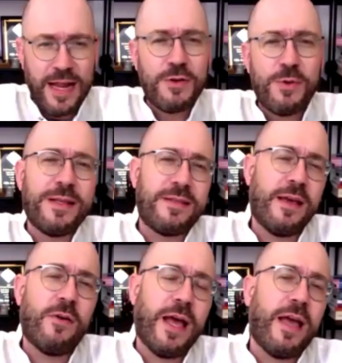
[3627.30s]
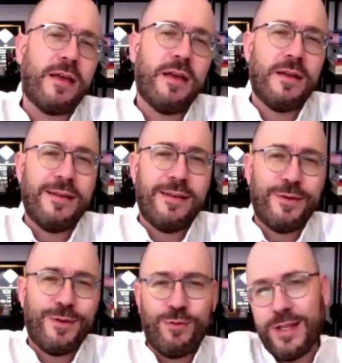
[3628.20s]
Now you might say, okay,
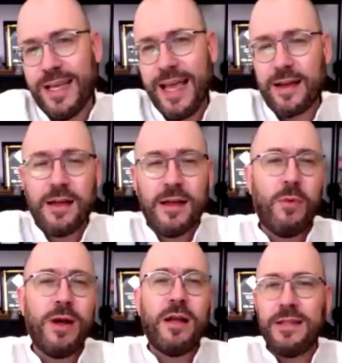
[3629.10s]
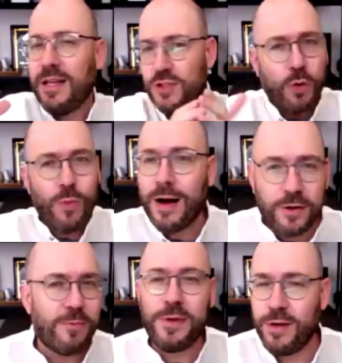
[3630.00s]
what the heck? Well, there's no
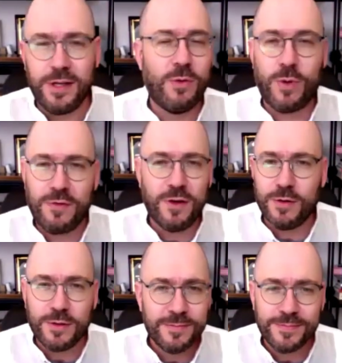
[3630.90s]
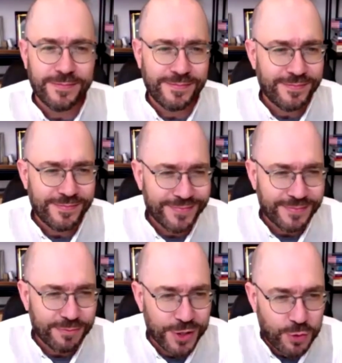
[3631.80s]
quantum computer in the workflow,
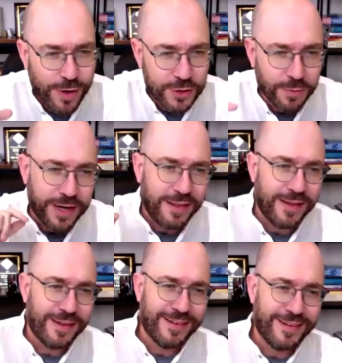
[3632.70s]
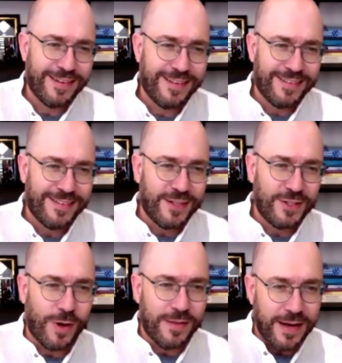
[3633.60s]
but it's quantum ready.
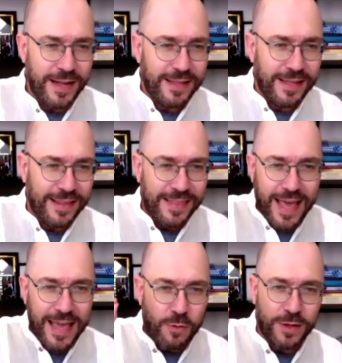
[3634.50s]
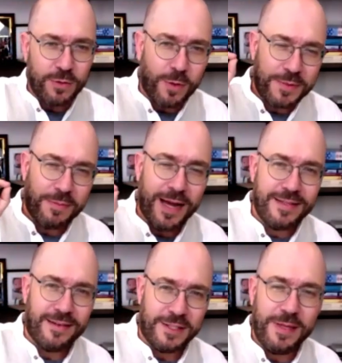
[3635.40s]
So Andretti, the day a quantum
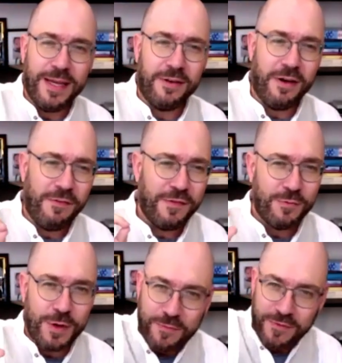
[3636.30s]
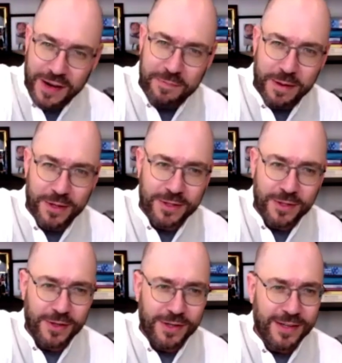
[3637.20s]
optimizer is big enough, we flip a
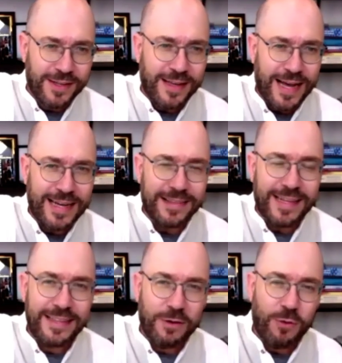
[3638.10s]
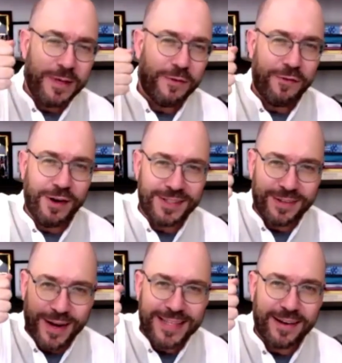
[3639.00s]
button, and Andretti will be the first
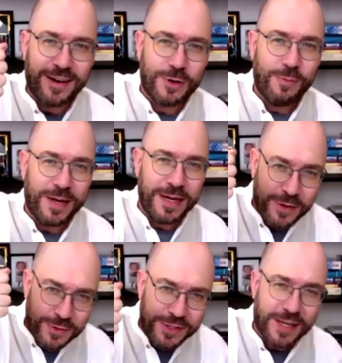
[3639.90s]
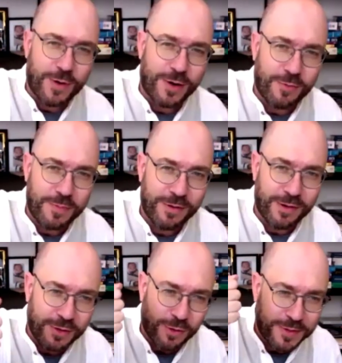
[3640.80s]
race car company using a quantum
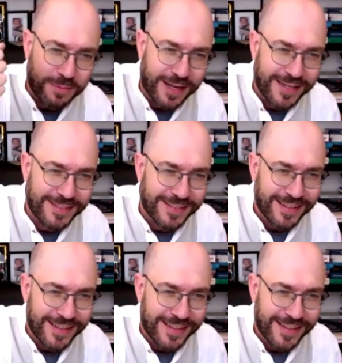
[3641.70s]
computer to optimize